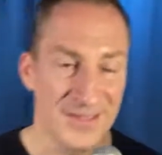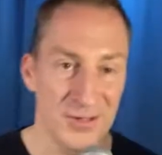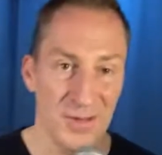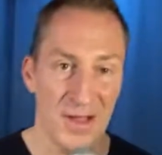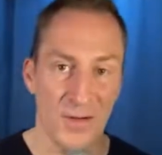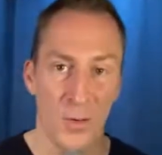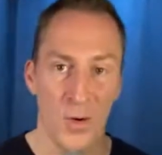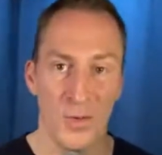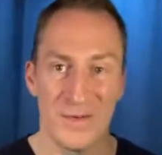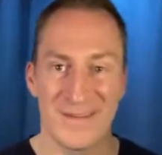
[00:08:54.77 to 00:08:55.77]
So that
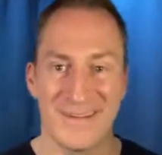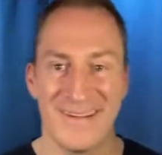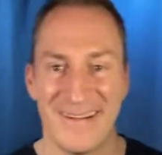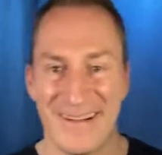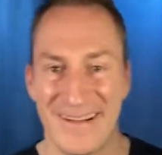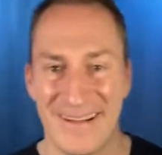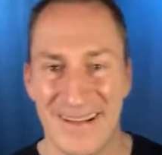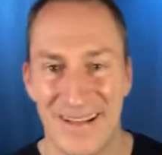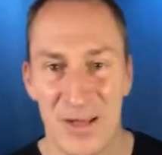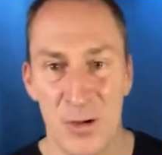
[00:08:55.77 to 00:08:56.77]
quote,
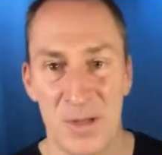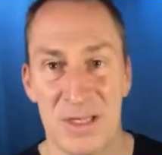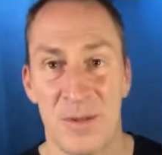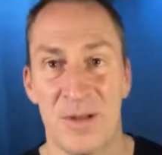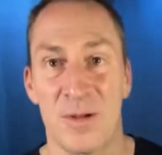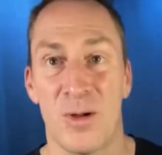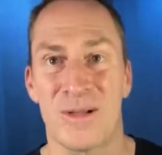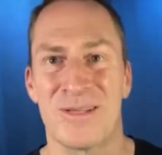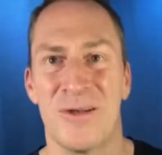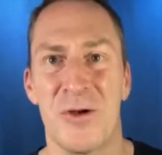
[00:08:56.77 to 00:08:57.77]
you must have been the
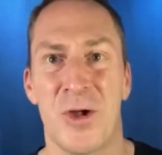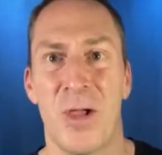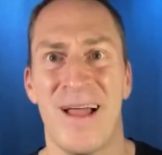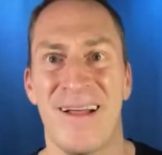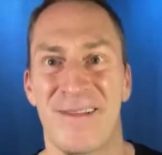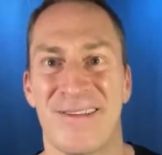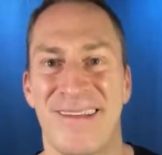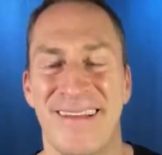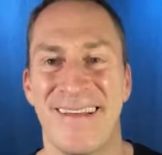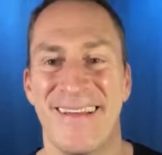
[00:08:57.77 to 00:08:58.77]
tallest in your class,
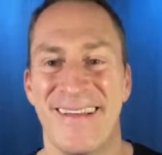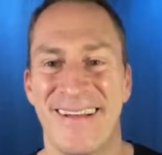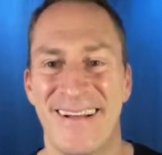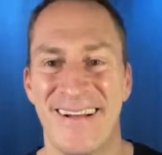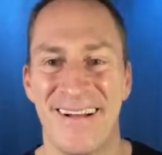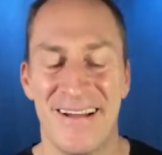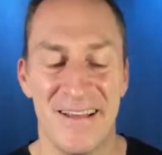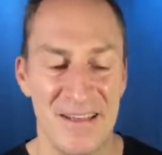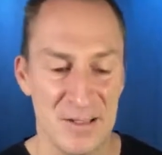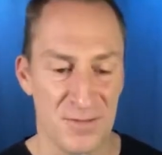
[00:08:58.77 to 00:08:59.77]

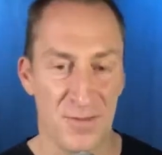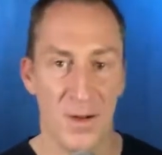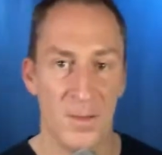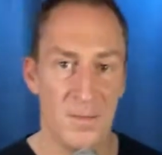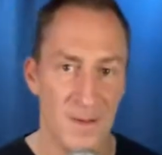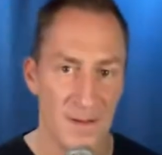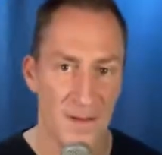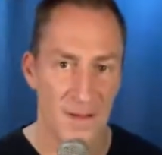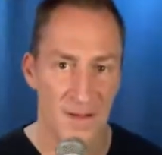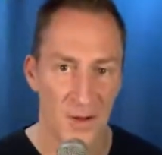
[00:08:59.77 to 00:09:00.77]
is from,
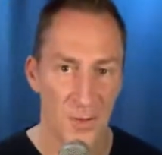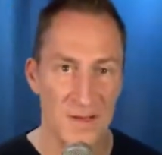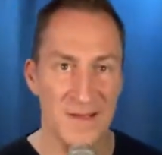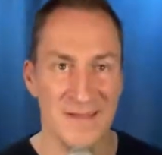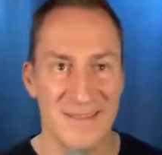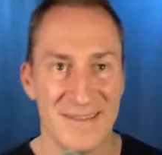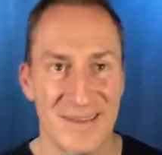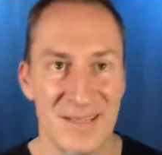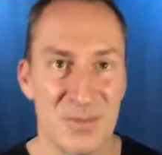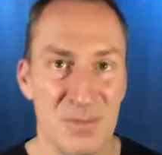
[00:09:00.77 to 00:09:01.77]
no one guessed it.
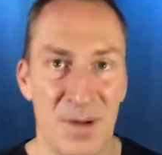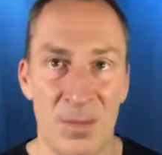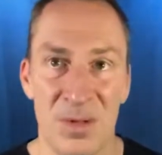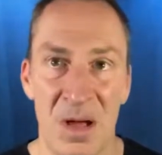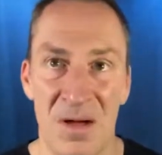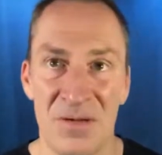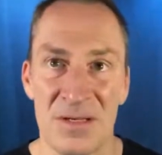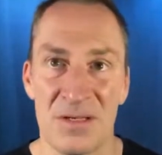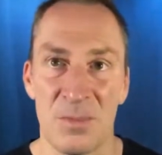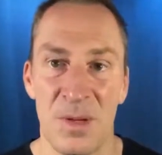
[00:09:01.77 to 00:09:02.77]
It's probably
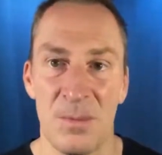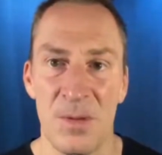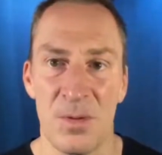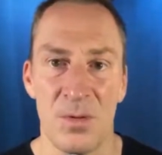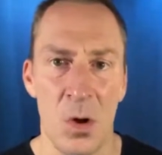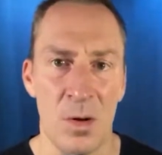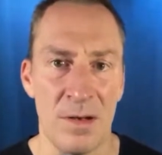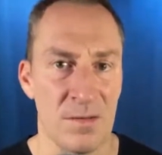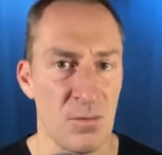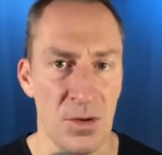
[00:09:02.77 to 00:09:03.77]
obvious to people who know it would